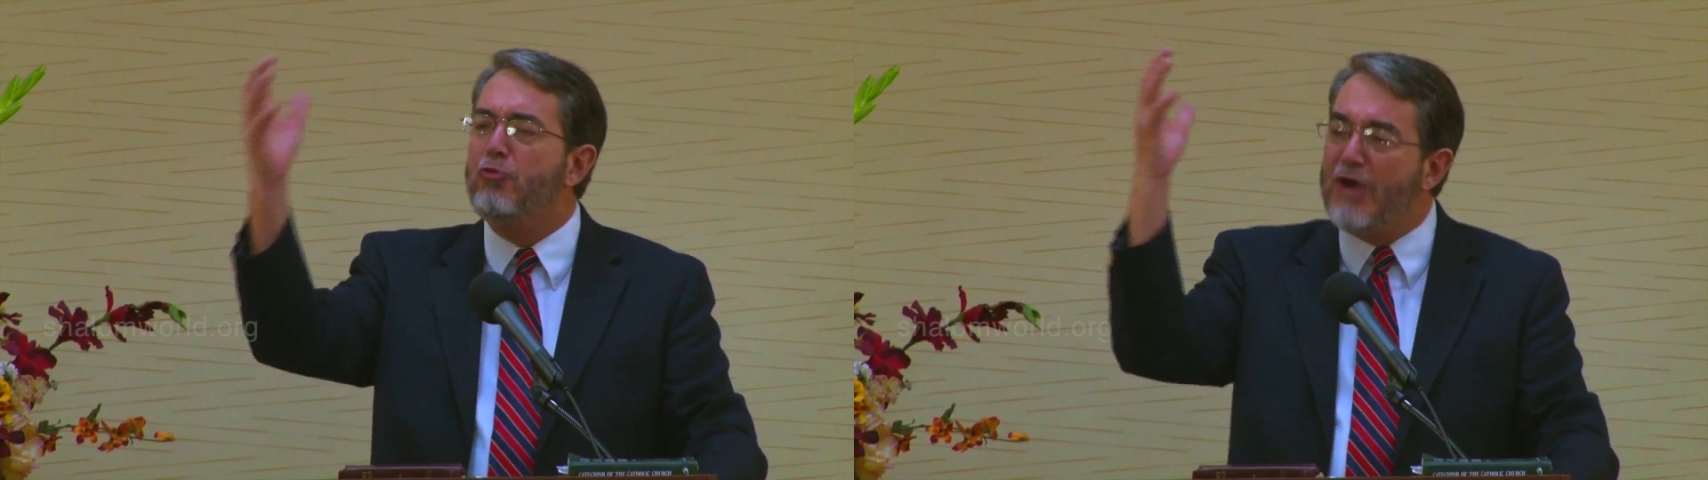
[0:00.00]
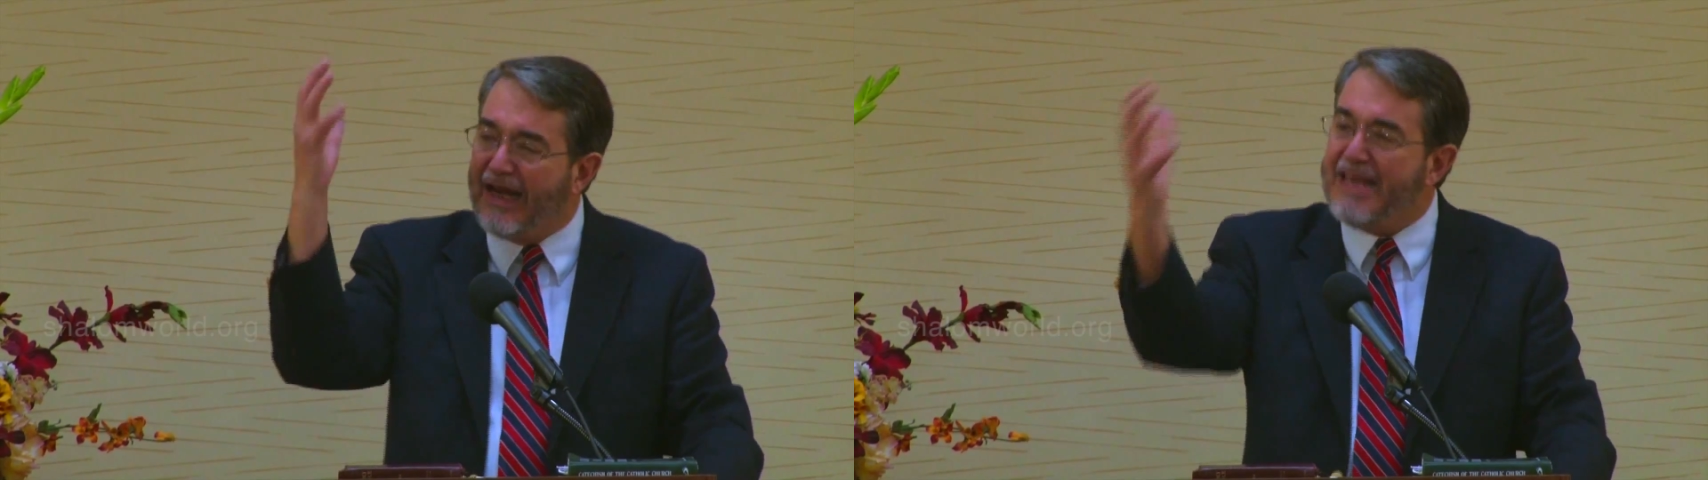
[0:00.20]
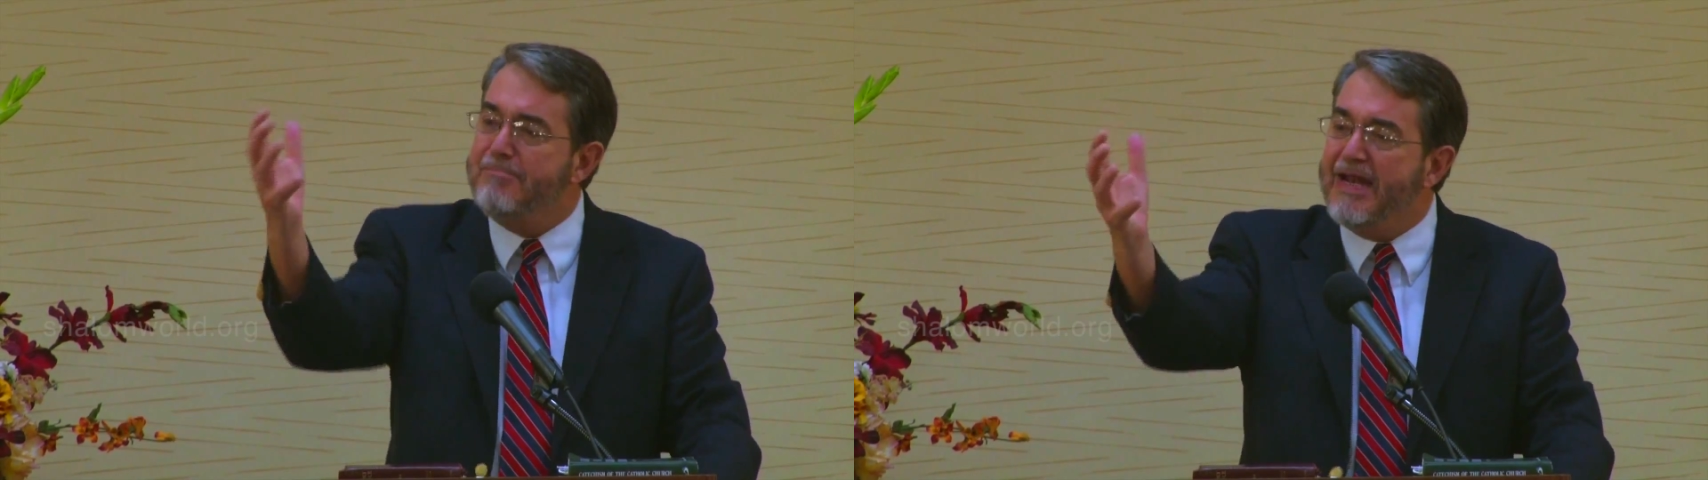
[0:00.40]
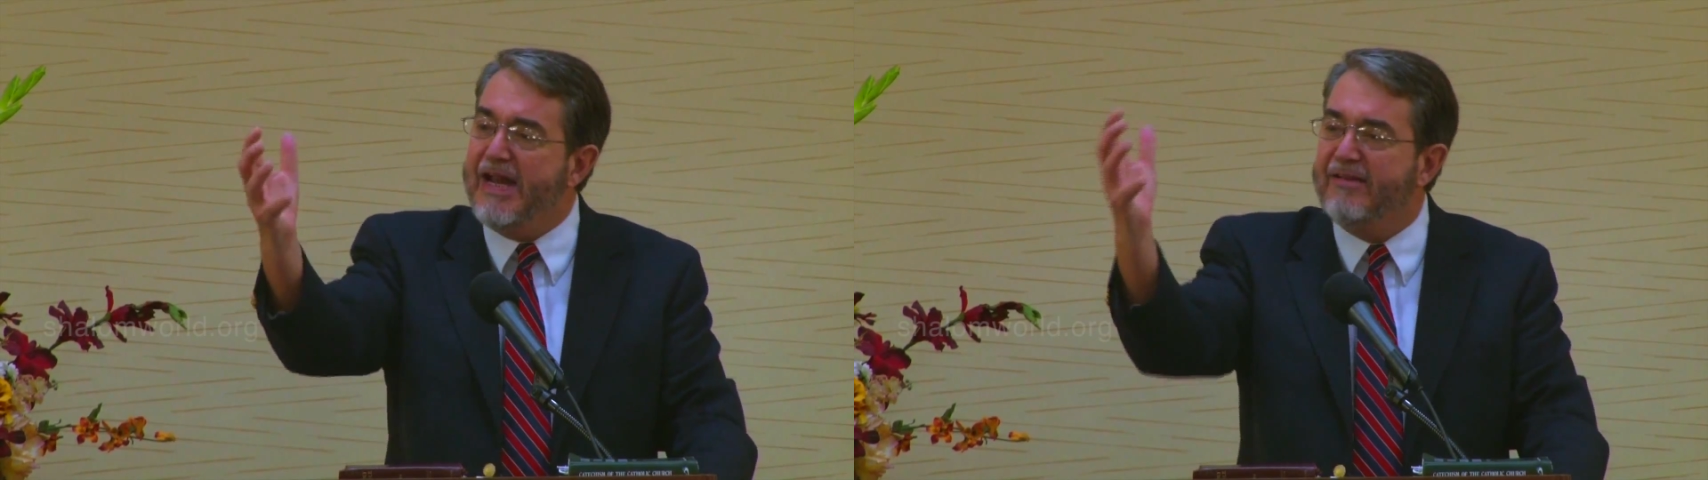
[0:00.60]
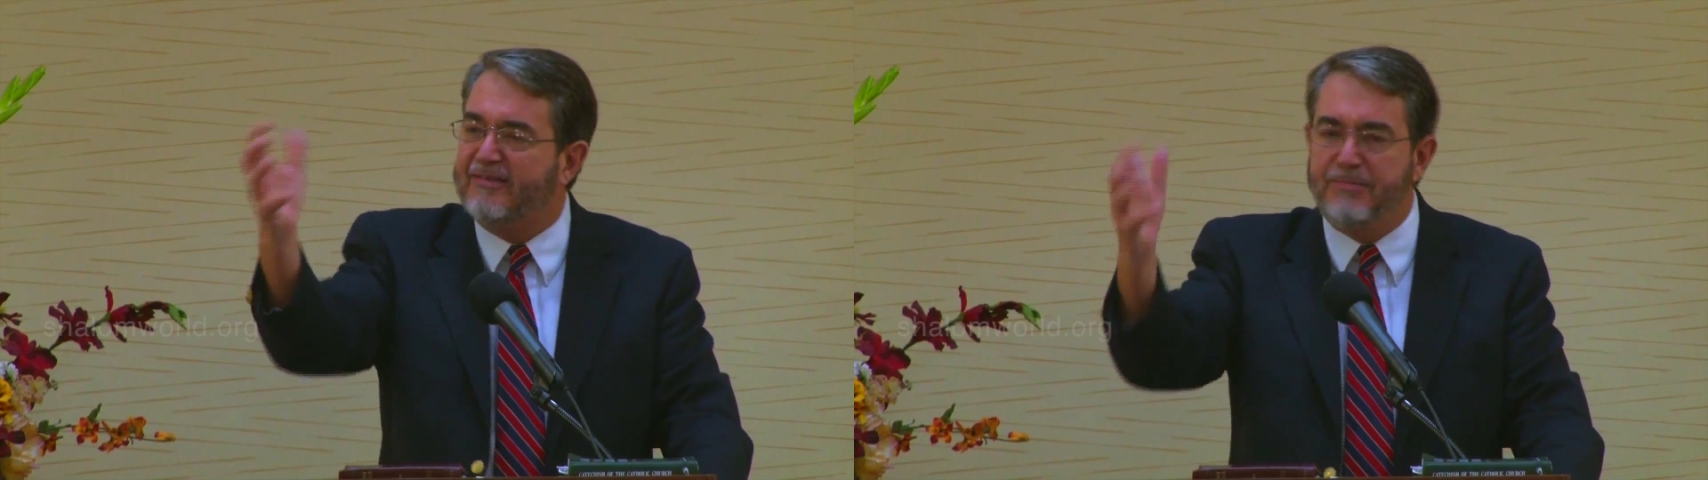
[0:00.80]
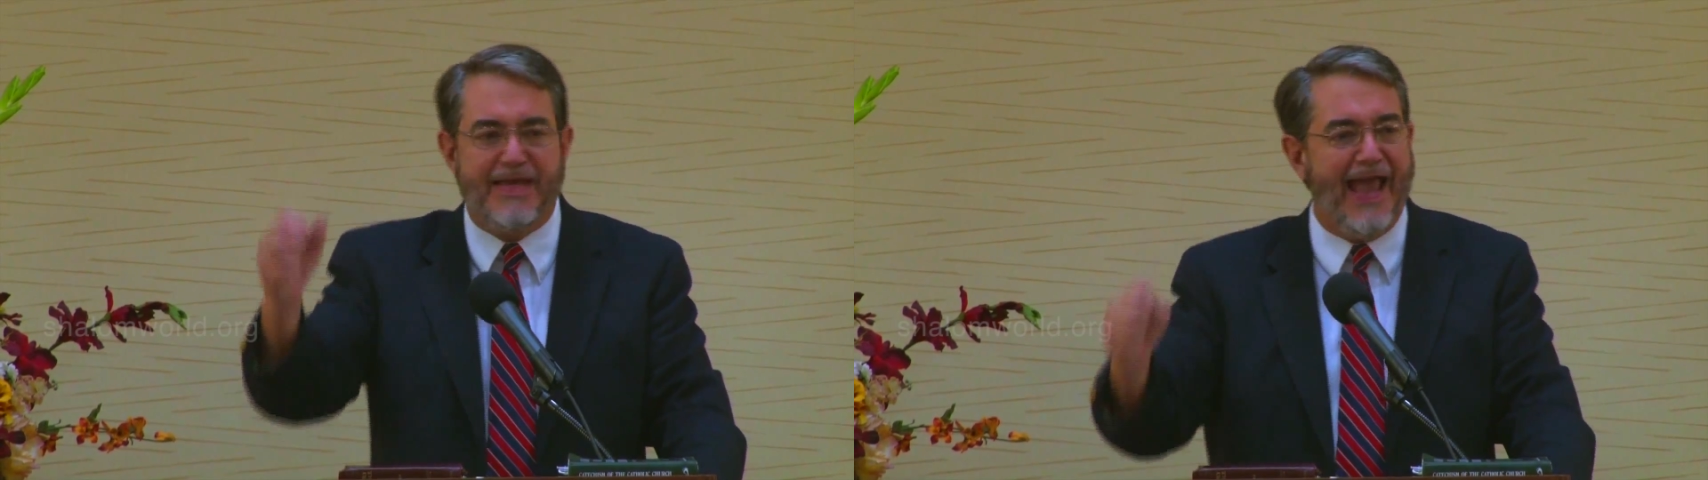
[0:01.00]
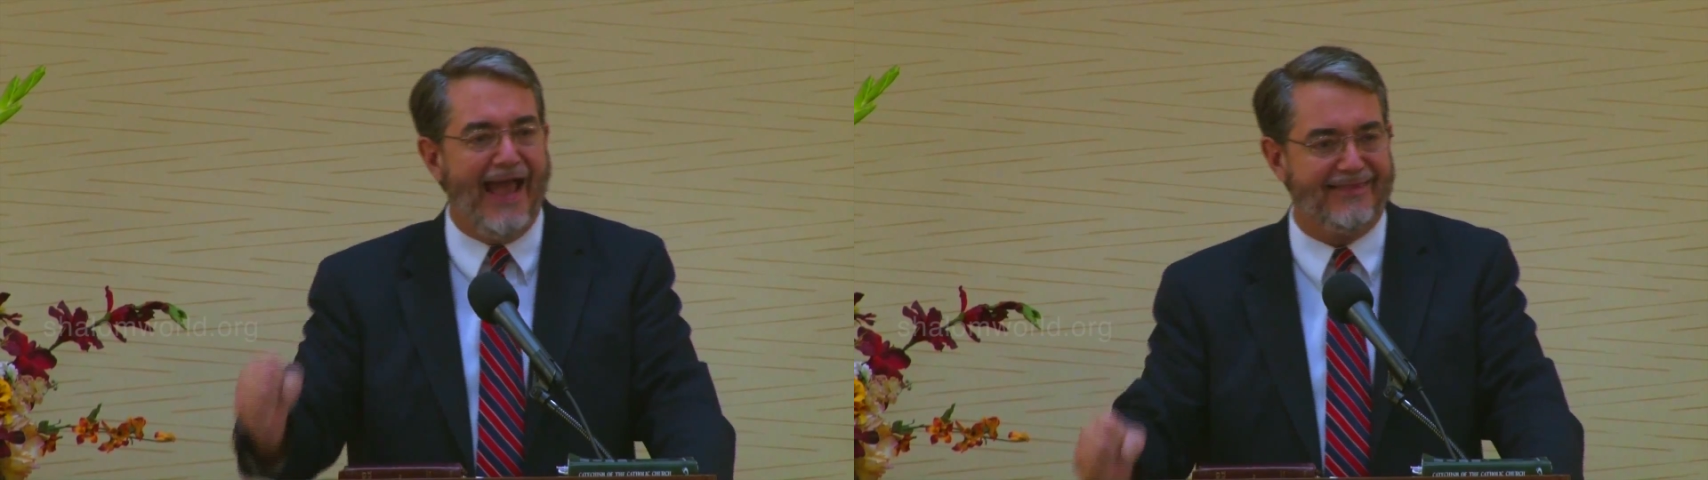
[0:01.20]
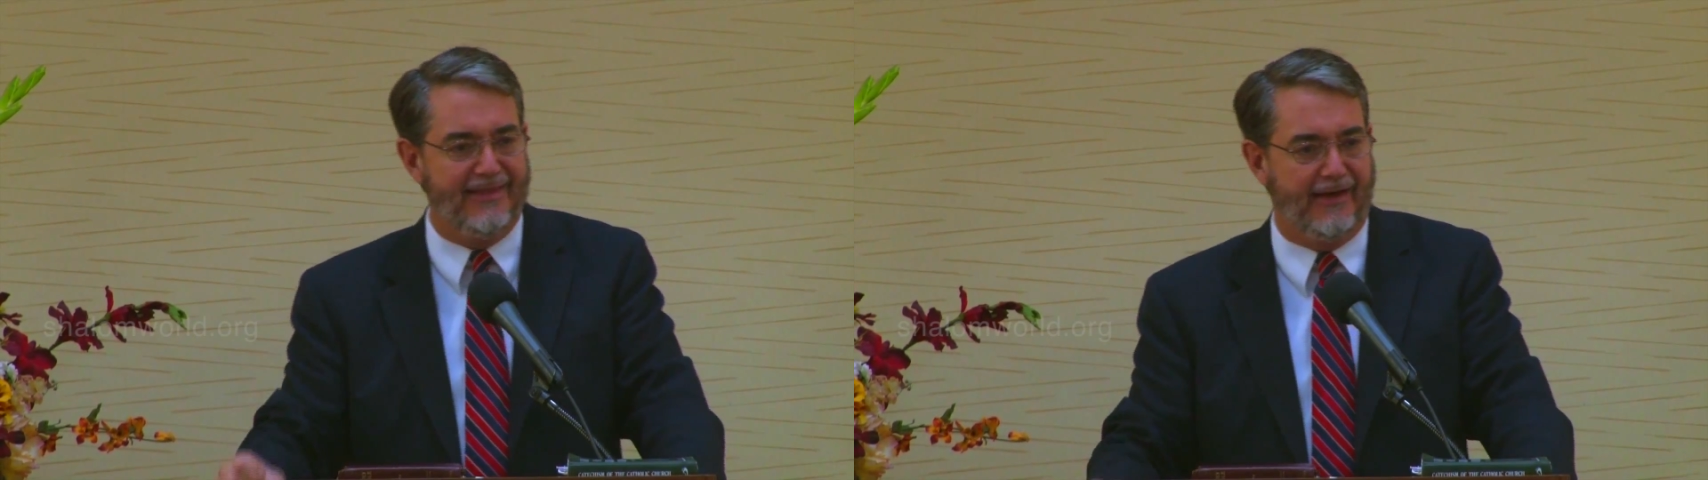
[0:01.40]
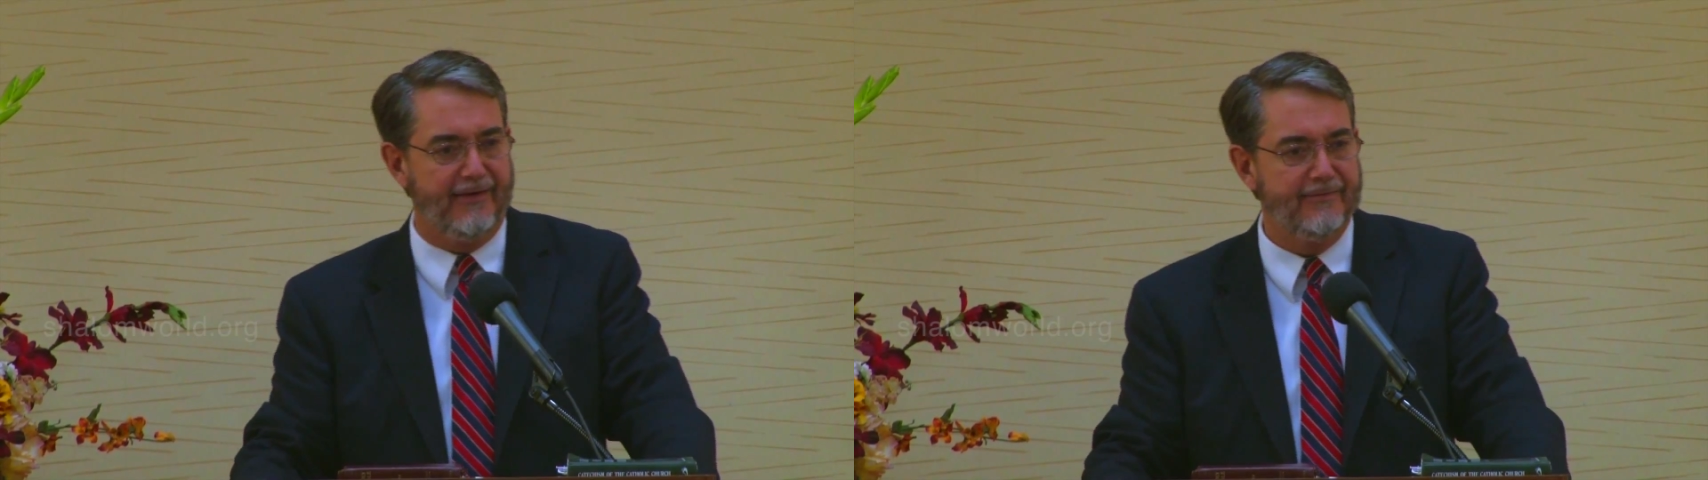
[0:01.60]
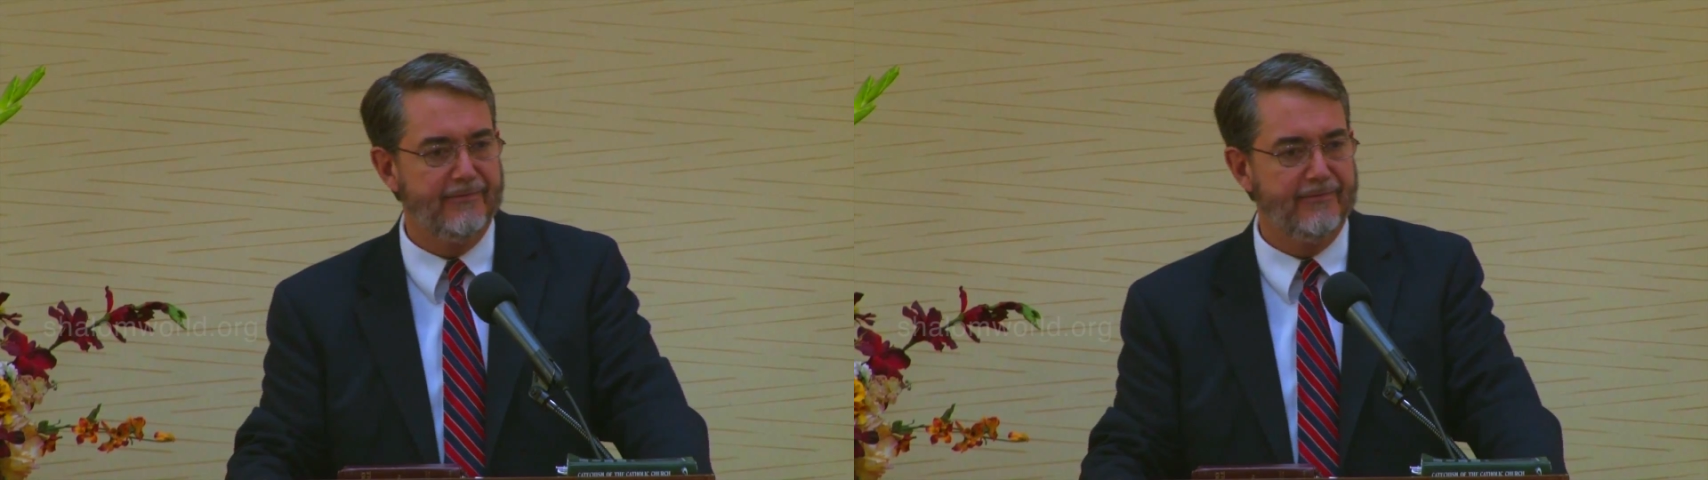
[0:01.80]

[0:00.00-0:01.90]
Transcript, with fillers: really means to be Catholic.